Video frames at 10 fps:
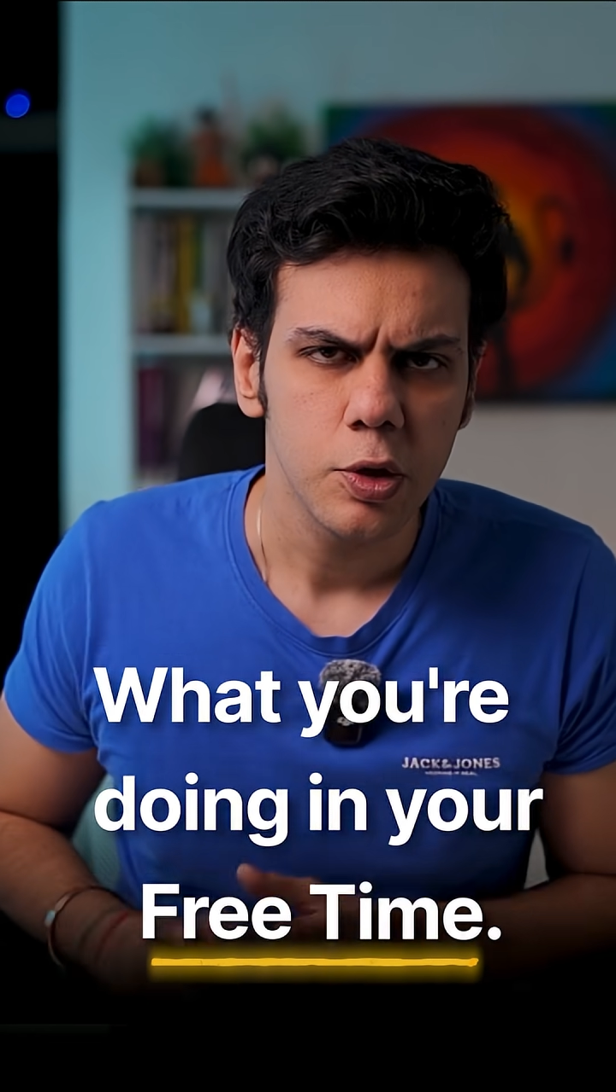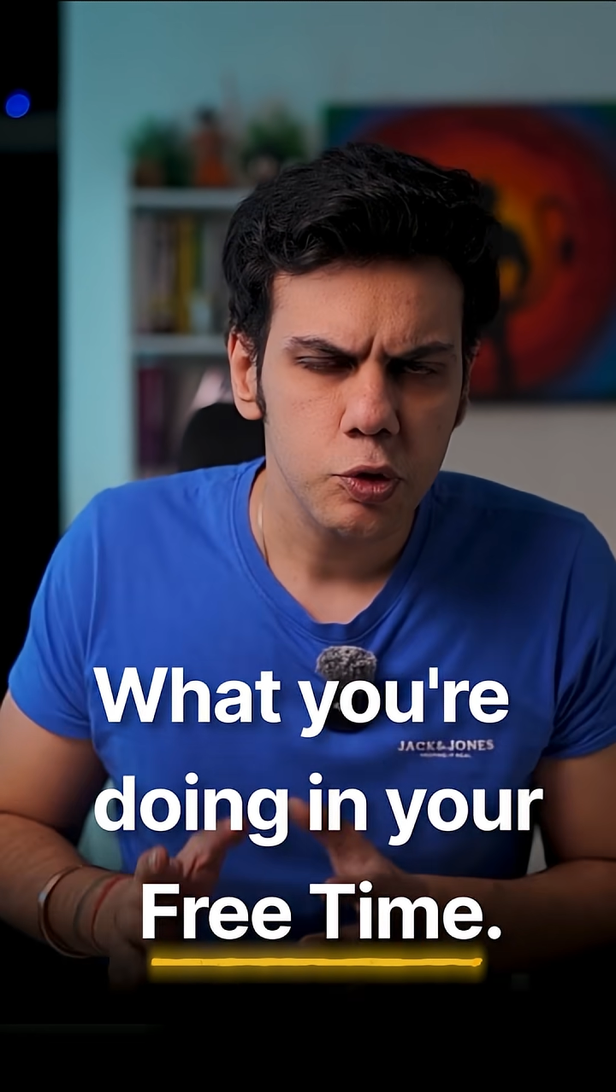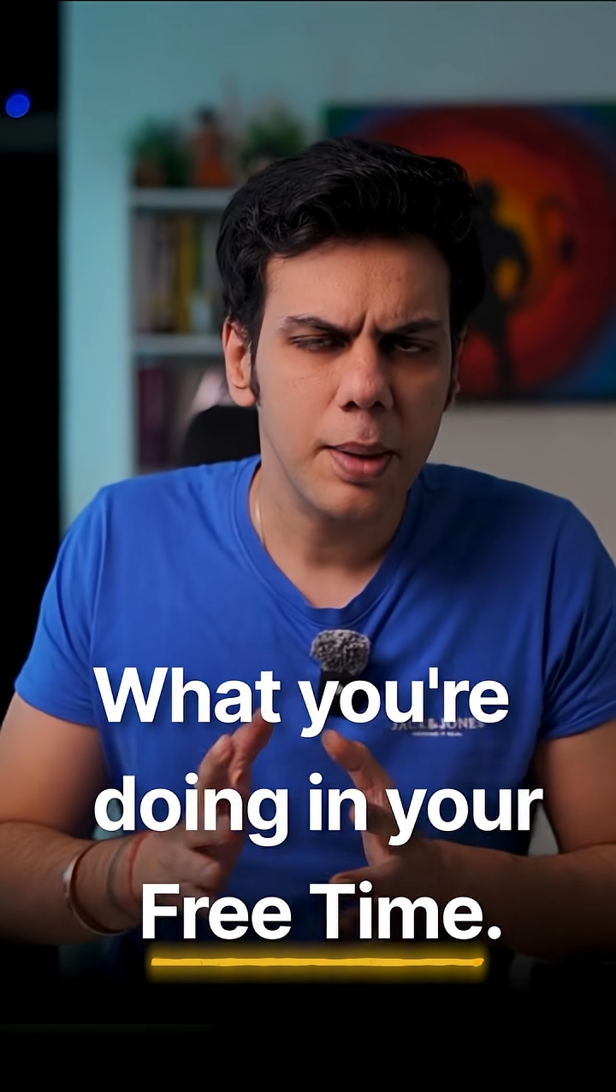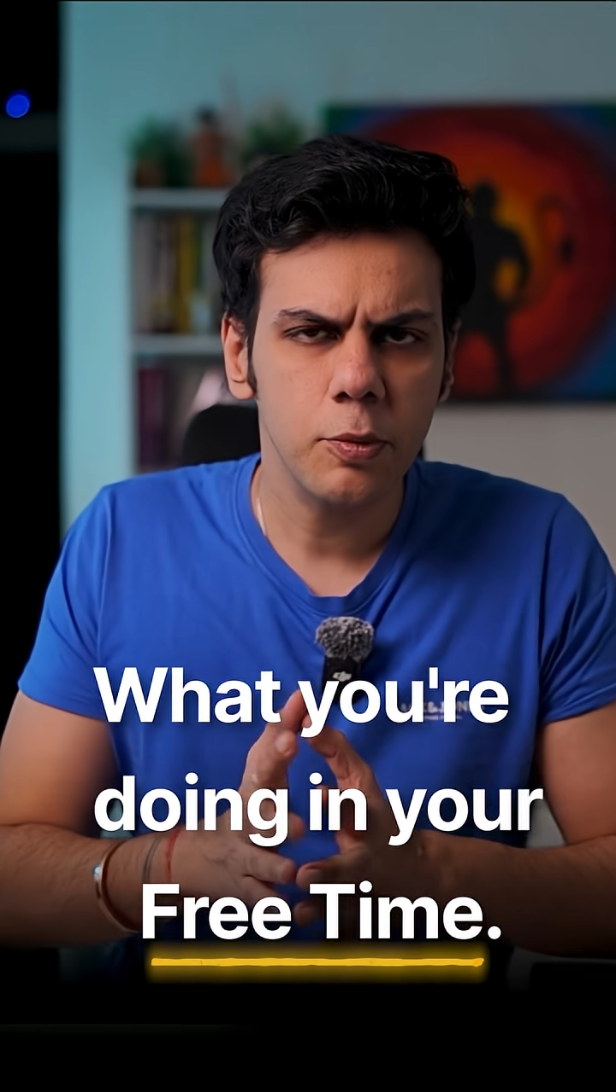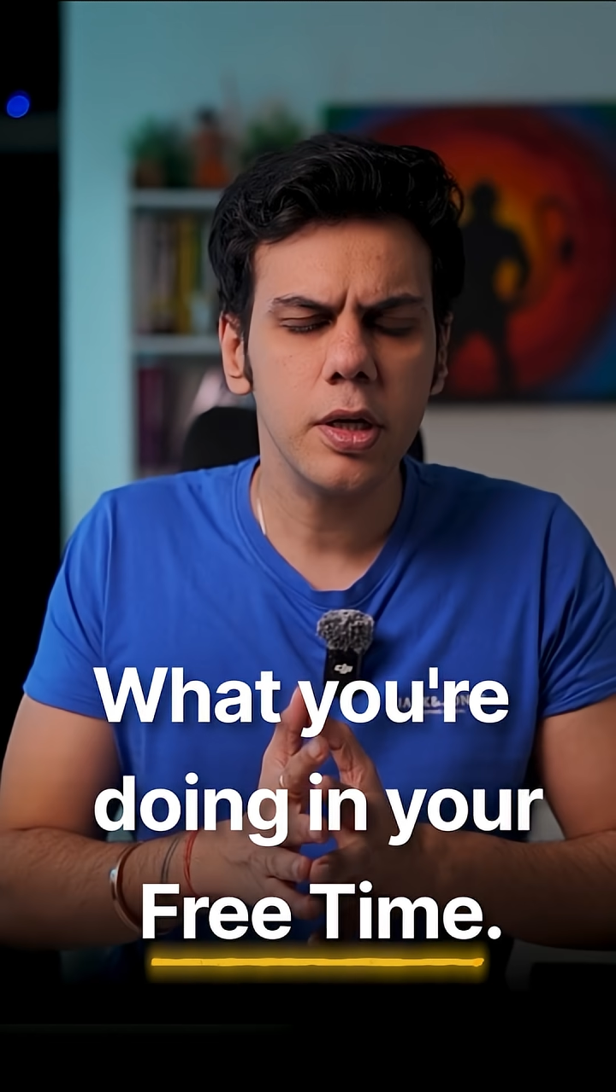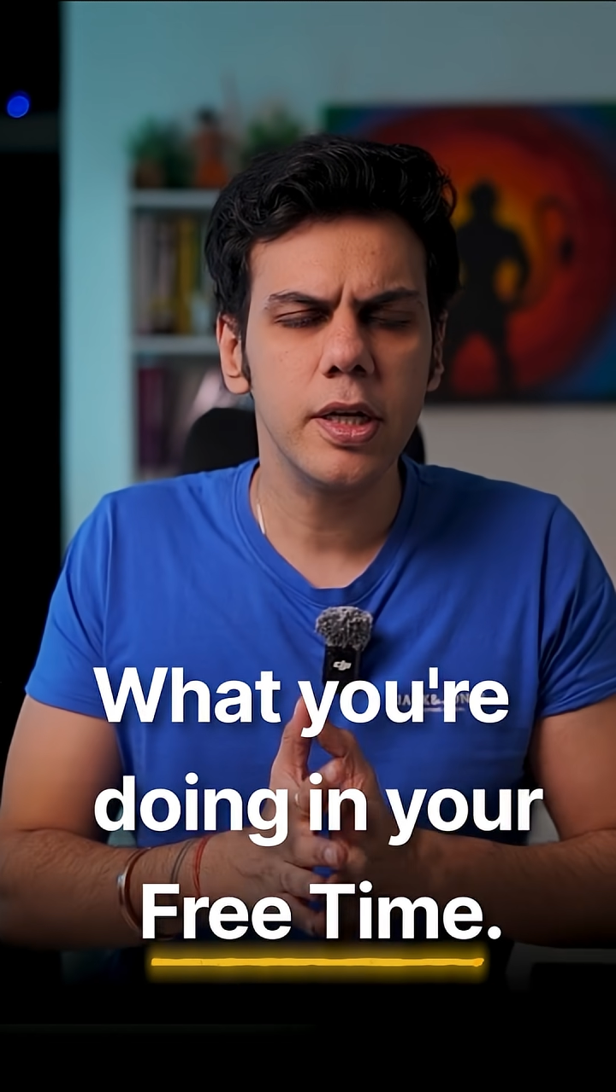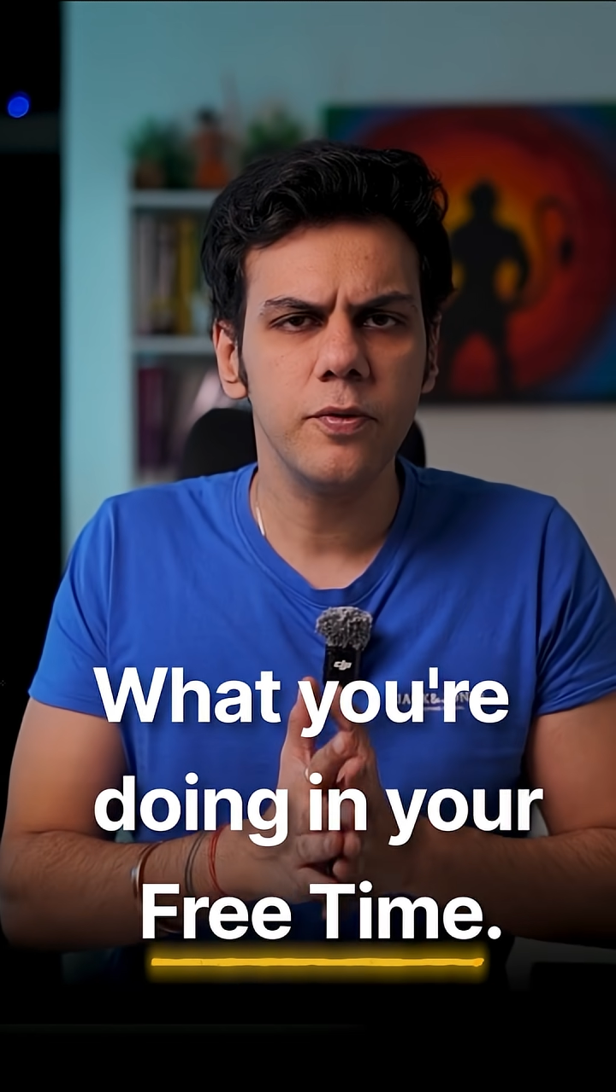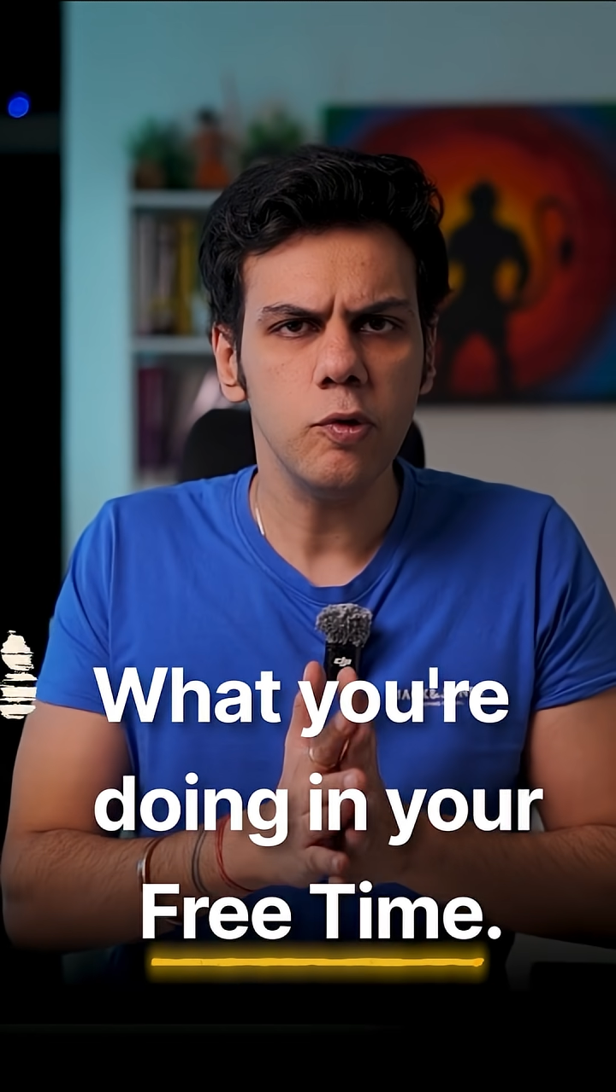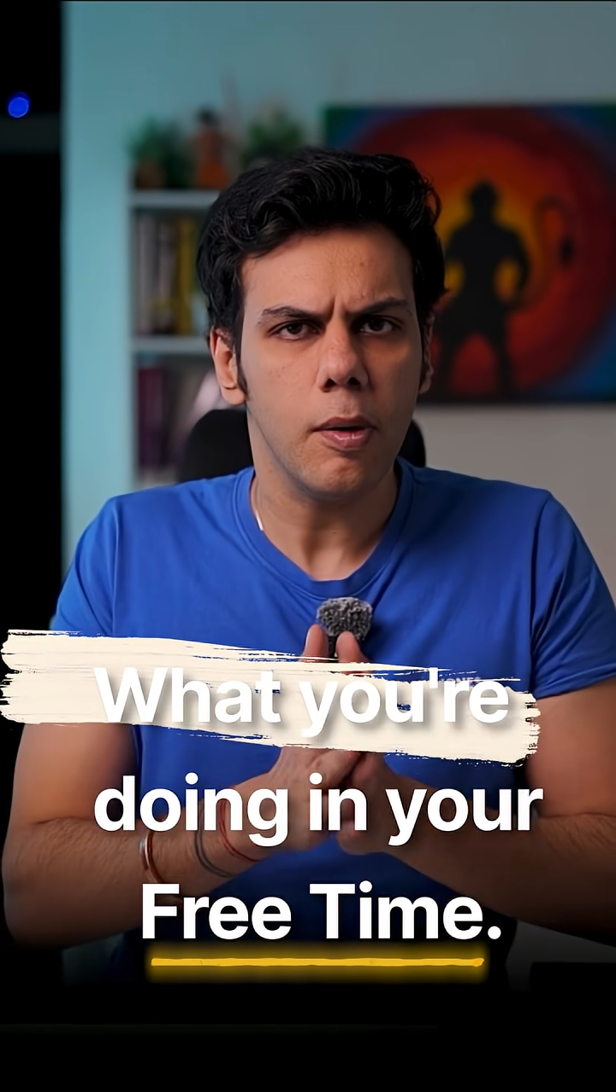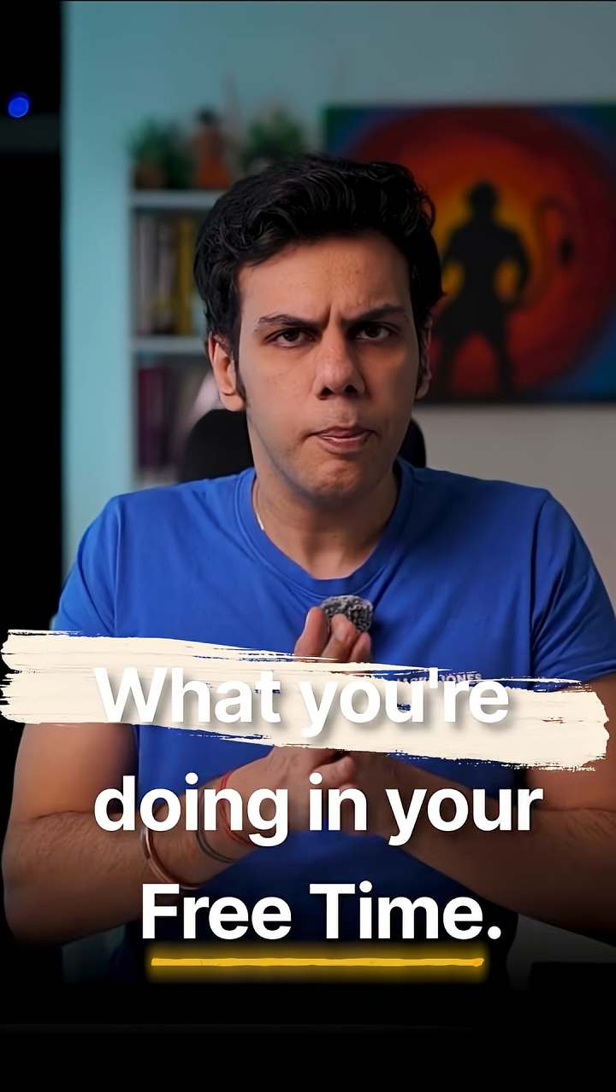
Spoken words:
So I'm going to give you